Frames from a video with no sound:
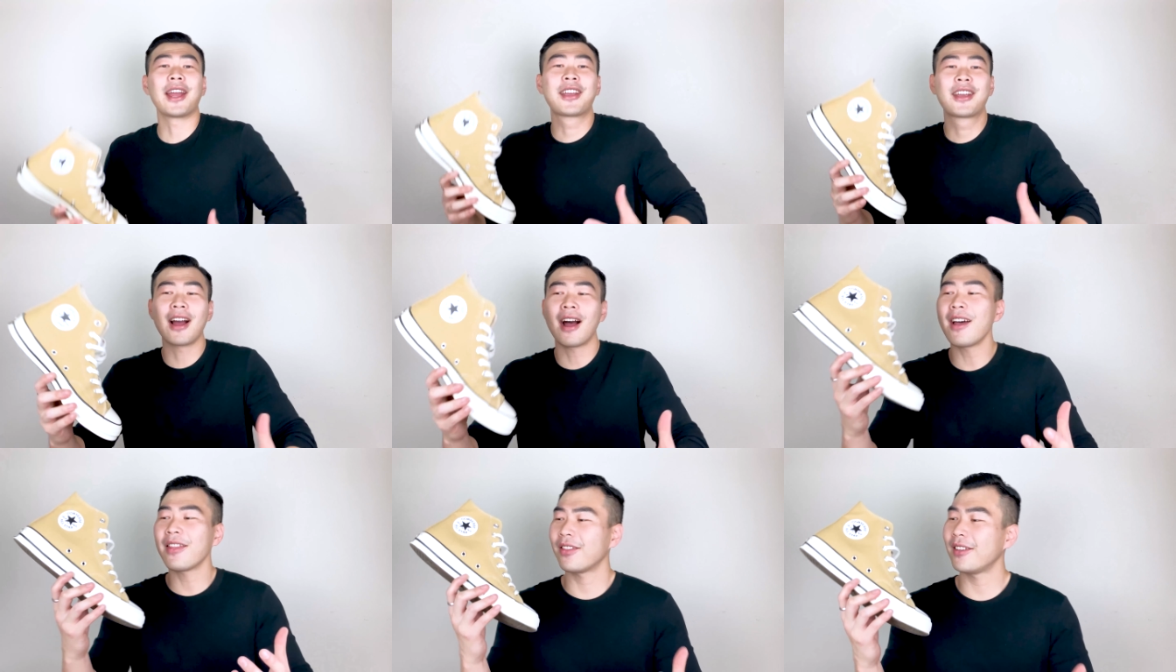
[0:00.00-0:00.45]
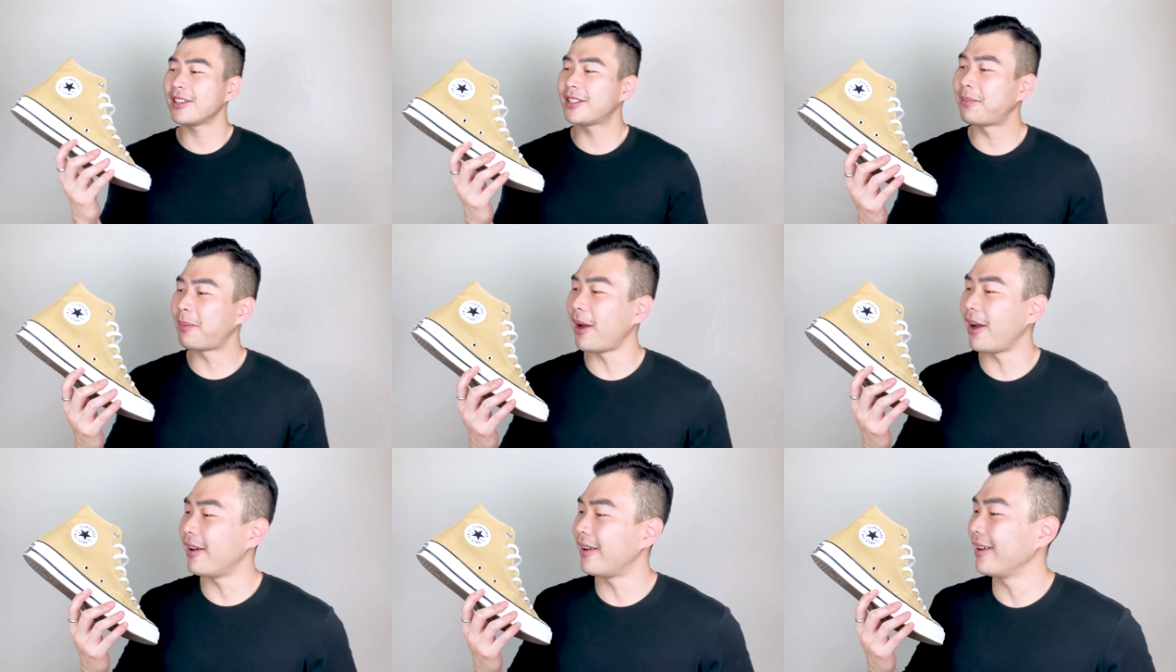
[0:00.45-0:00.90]
I got this
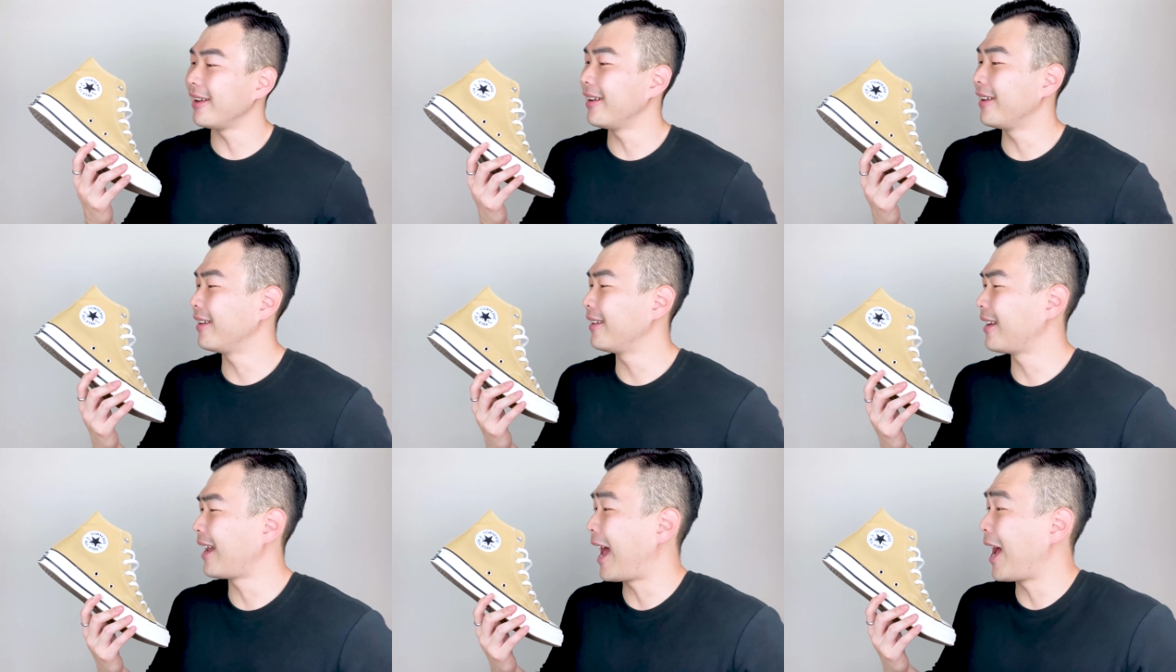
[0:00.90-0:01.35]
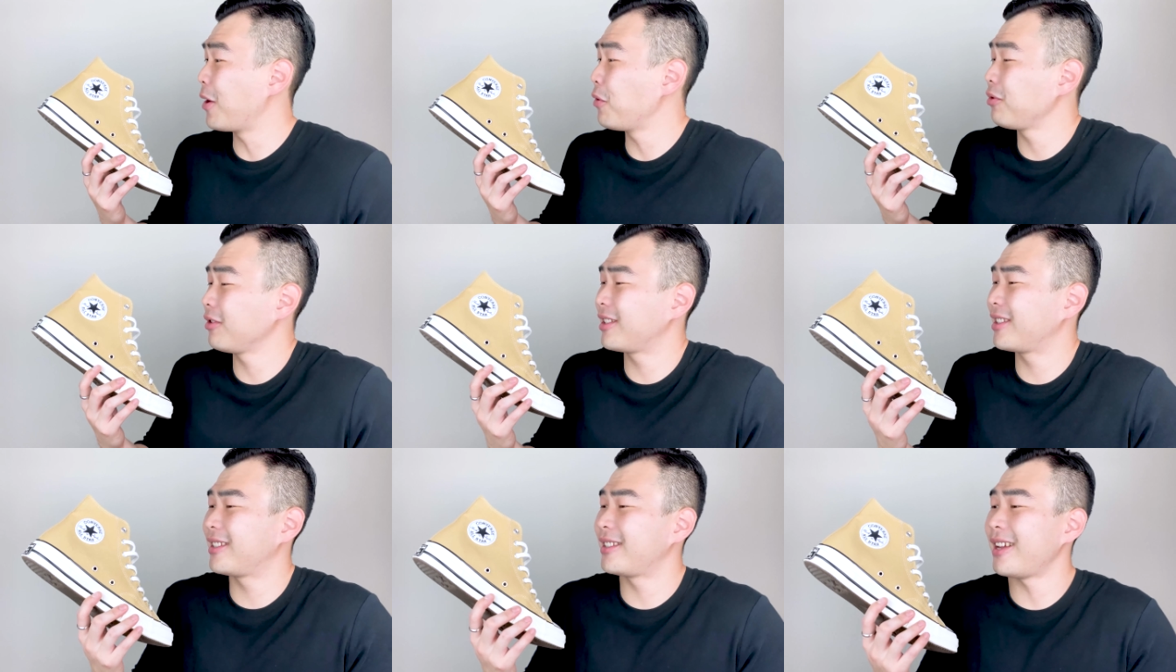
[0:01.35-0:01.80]
pair in, I
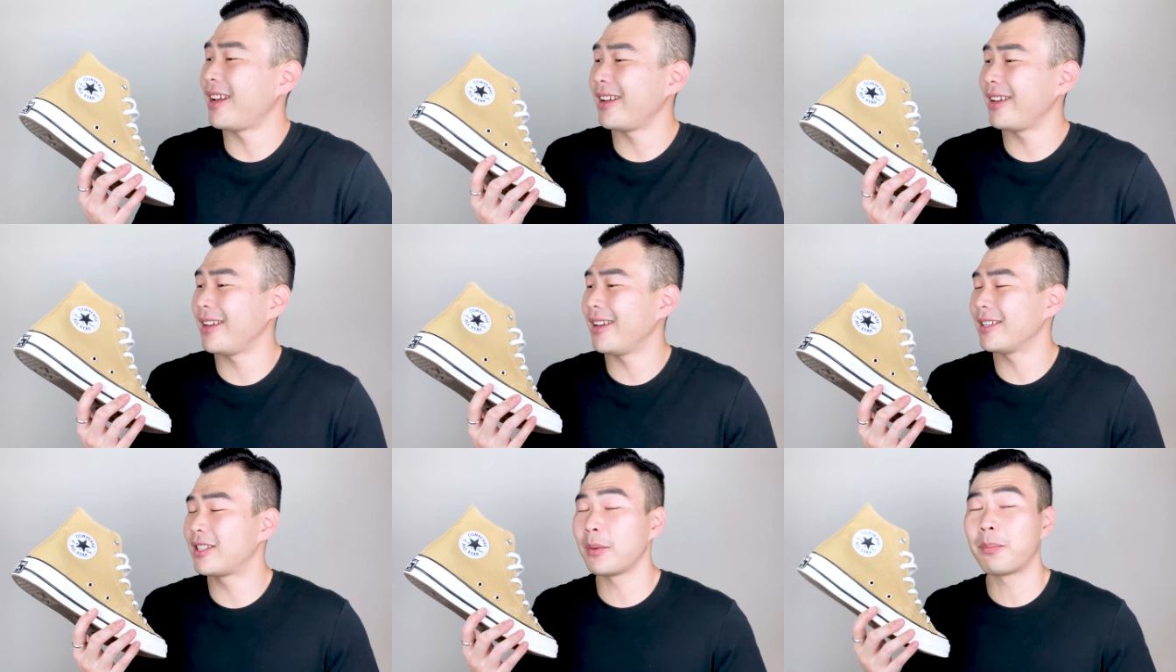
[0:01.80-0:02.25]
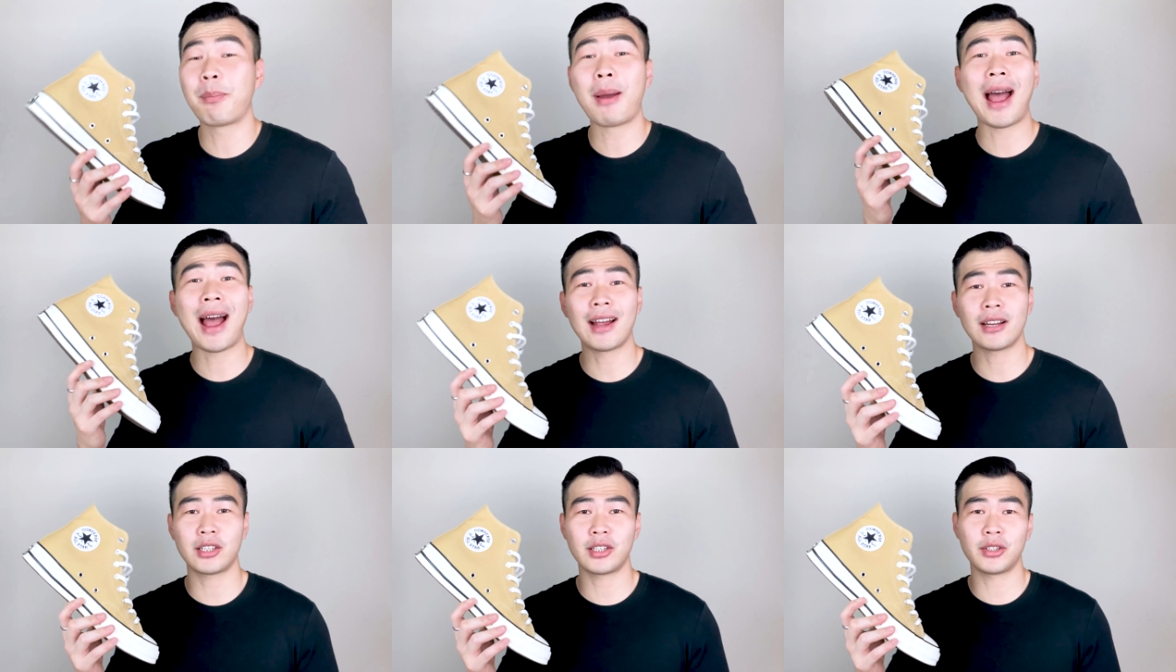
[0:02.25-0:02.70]
would say it's a
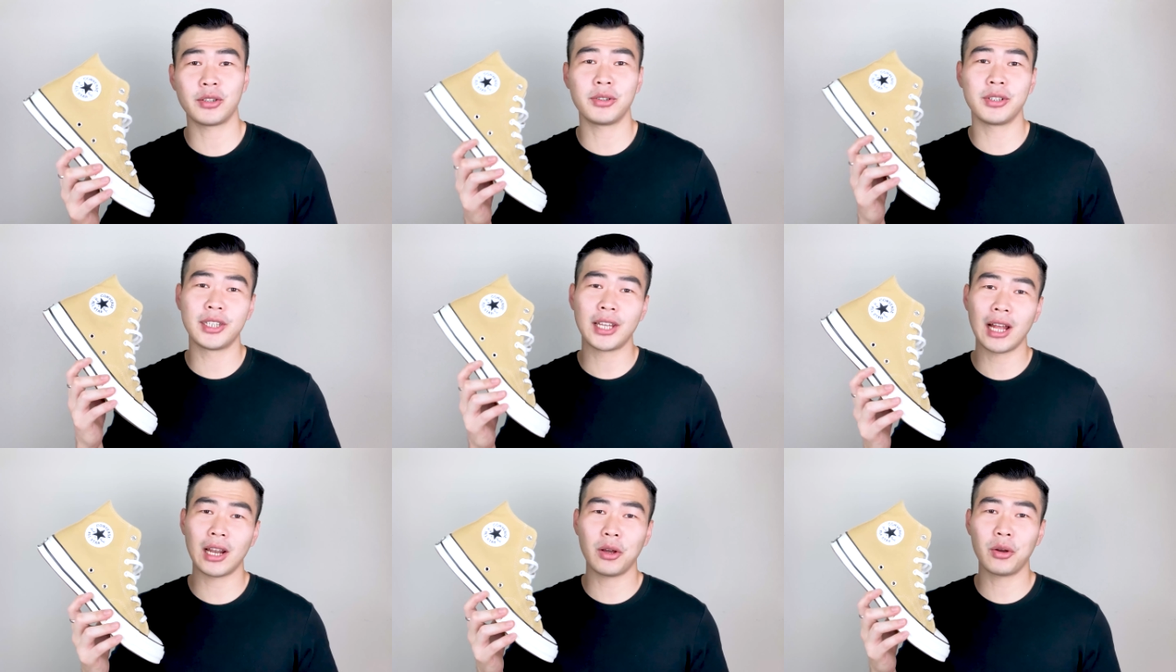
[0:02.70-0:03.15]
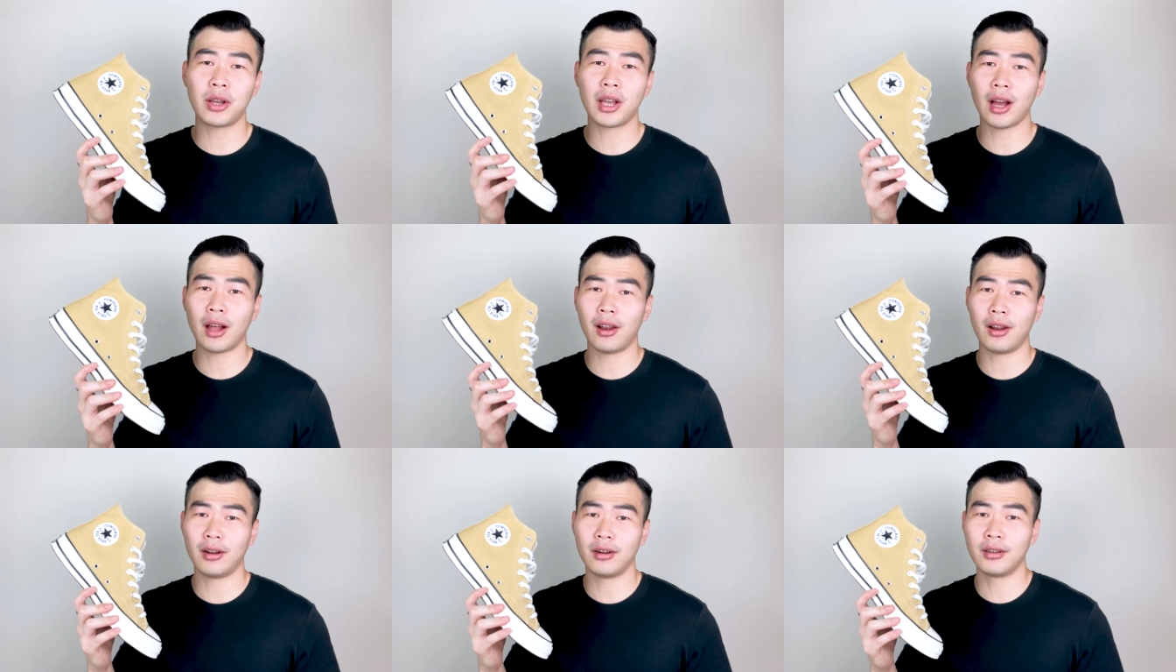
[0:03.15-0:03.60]
pastel yellow
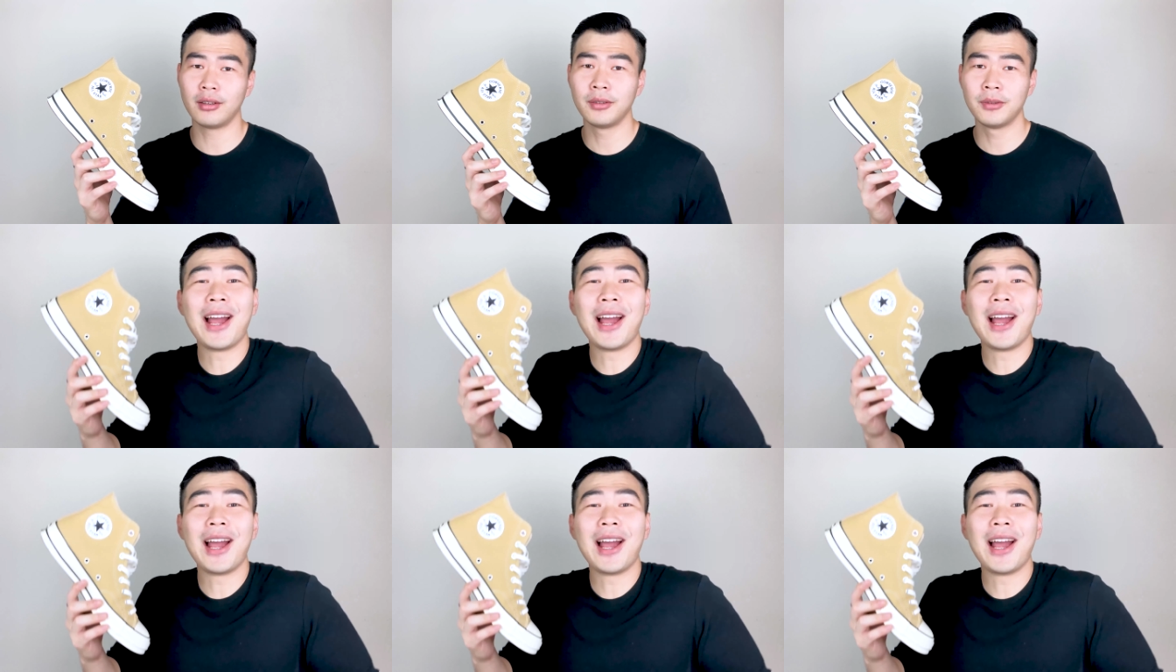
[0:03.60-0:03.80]
color.